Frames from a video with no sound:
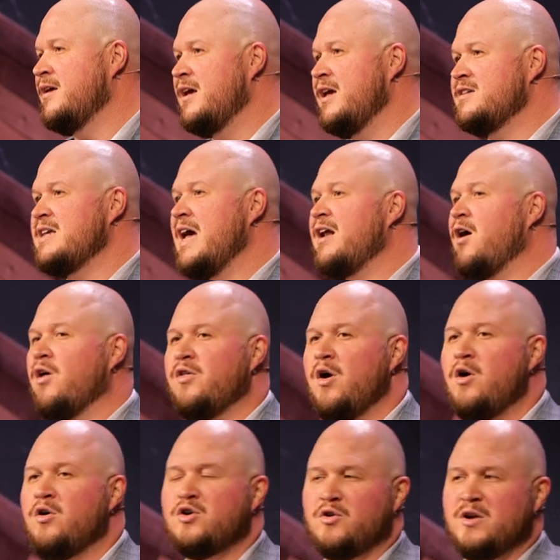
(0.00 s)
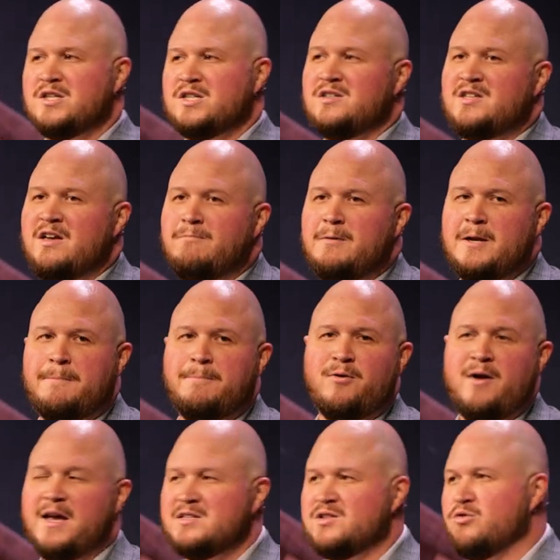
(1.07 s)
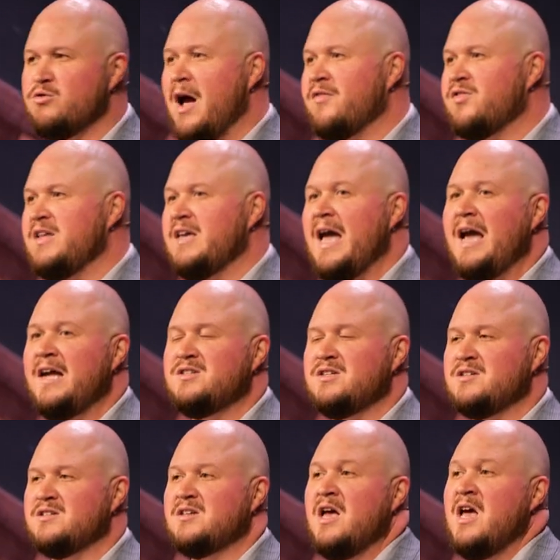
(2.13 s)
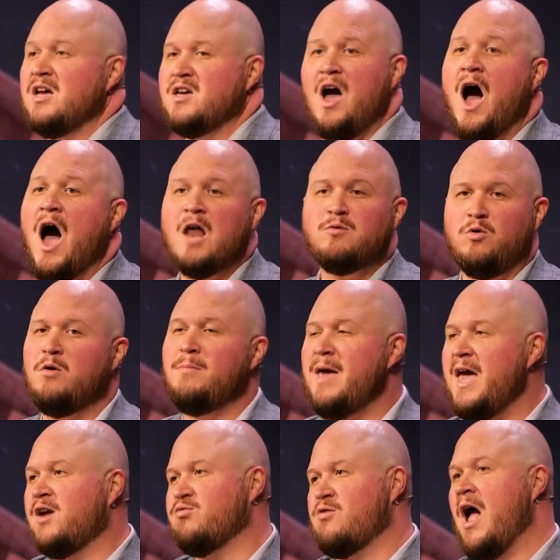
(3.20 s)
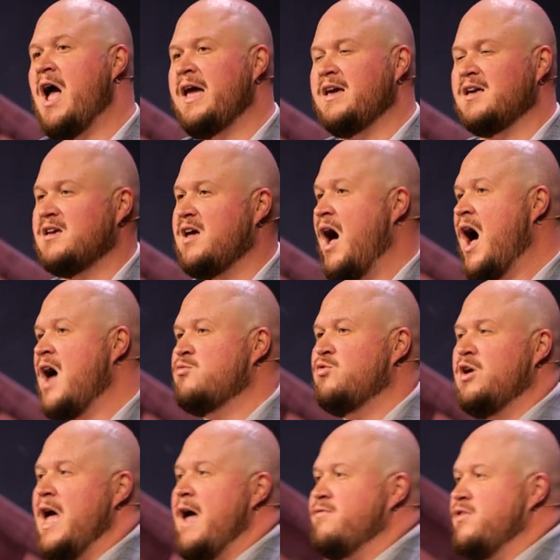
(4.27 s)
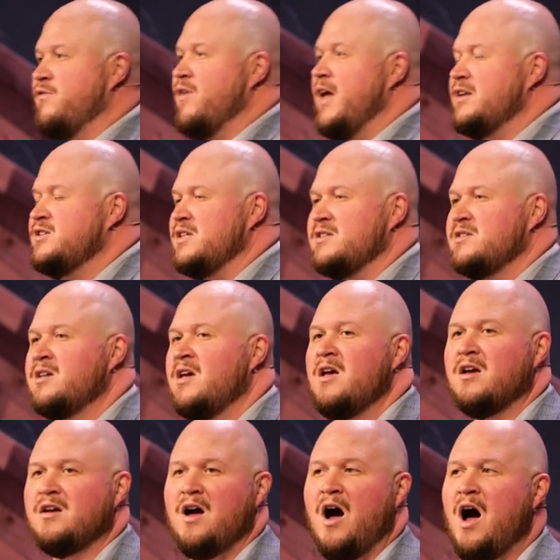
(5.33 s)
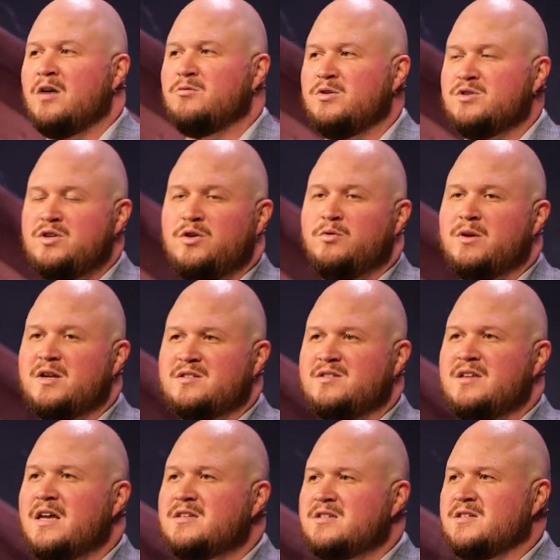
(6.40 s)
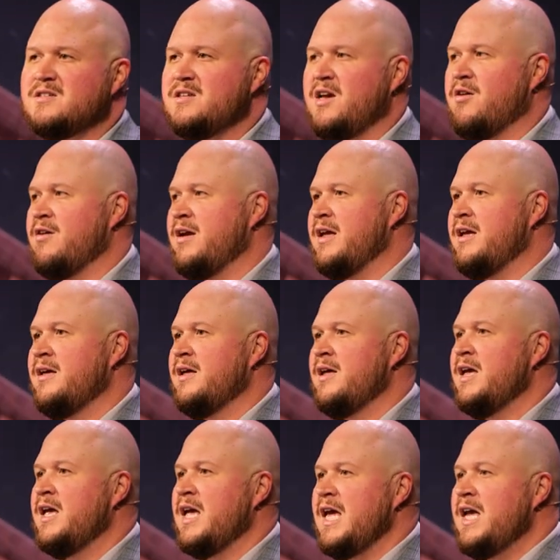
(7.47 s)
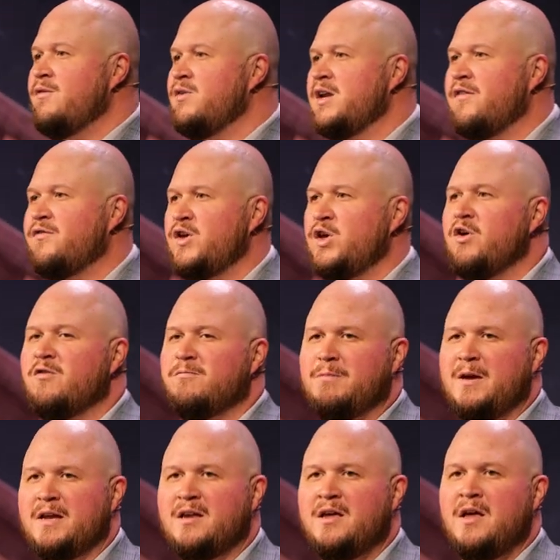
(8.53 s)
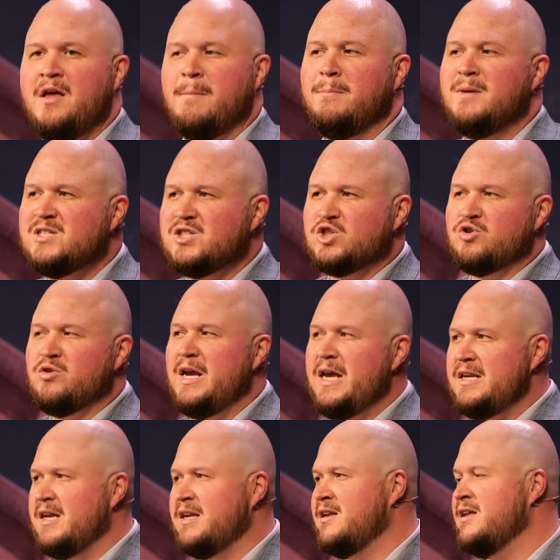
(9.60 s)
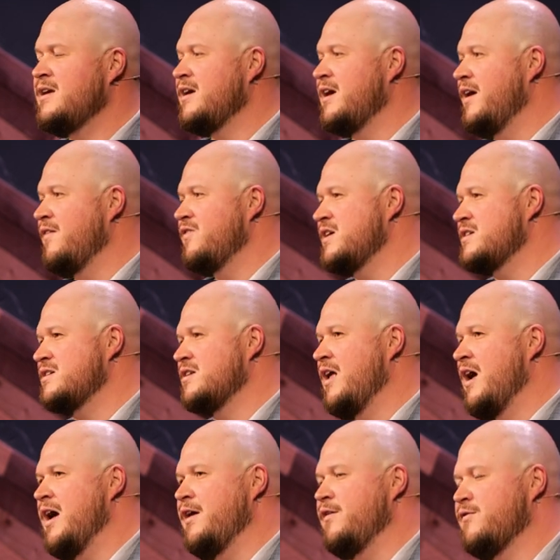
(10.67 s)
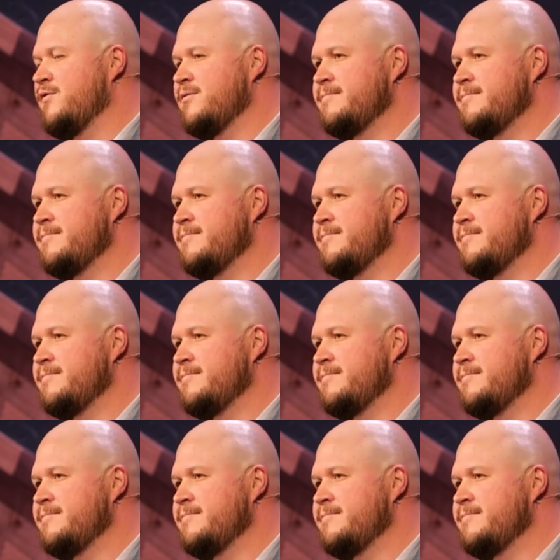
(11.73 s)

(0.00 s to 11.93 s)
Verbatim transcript: Is that although Christians have been oppressed throughout the ages, God will make right. God will have the vengeance God will do what is necessary, even if you have been mistreated in this life.